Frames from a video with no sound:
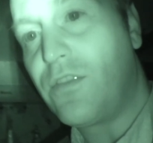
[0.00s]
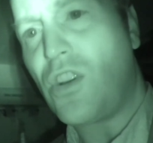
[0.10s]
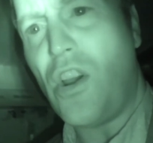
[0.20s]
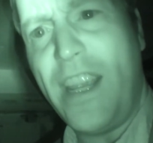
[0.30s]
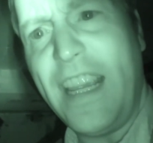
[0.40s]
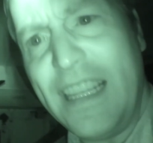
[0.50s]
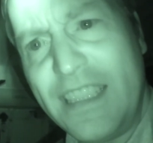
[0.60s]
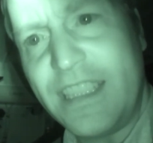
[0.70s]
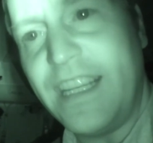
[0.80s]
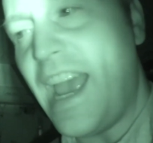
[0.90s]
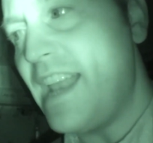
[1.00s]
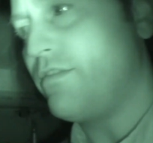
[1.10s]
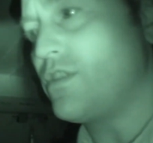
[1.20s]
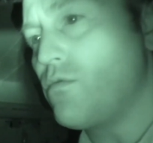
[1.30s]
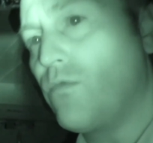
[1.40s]
just got an itchy head
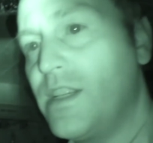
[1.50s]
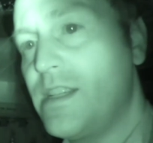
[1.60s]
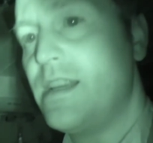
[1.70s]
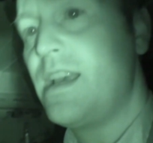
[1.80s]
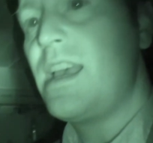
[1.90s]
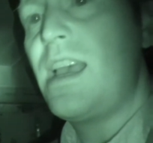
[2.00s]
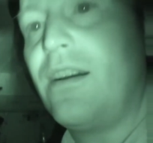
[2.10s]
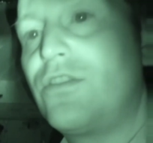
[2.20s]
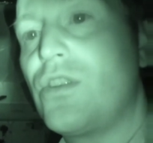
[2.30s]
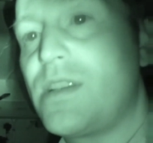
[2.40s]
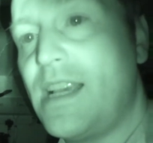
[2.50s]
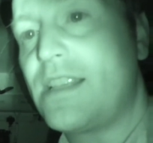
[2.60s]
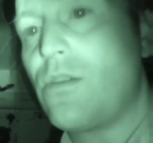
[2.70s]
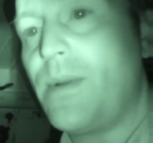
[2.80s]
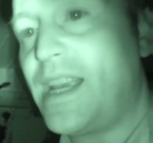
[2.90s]
for some reason. I've just
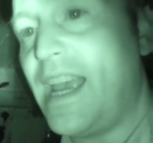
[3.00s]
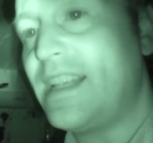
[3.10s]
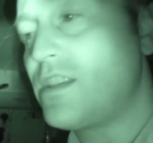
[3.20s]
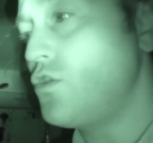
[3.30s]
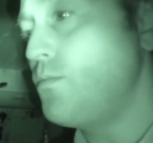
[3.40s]
set up a K2